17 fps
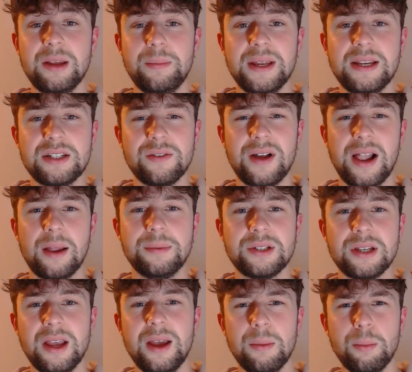been
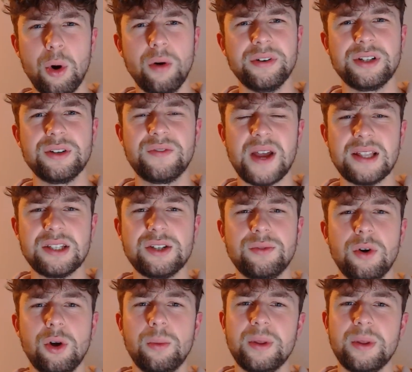developed more of a defensive role,